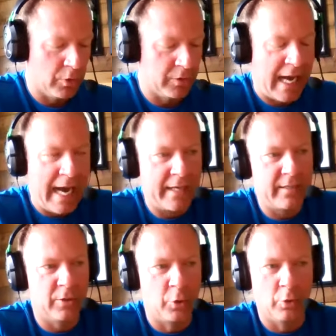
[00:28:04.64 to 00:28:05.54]
Doc
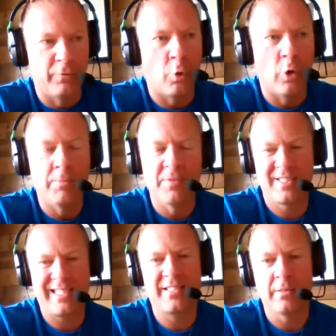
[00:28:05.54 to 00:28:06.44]
or Google Forms
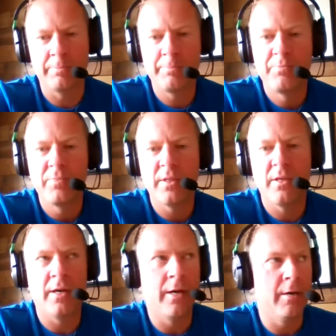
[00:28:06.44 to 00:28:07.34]
system,
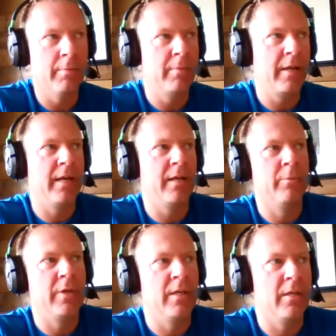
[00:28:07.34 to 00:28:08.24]
and
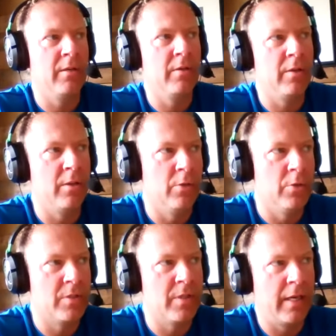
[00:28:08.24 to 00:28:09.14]
we
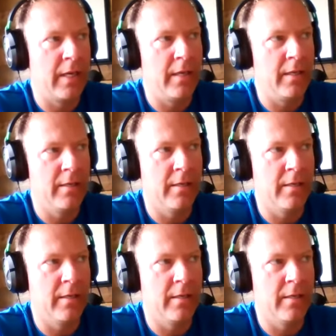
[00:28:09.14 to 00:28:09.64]
use a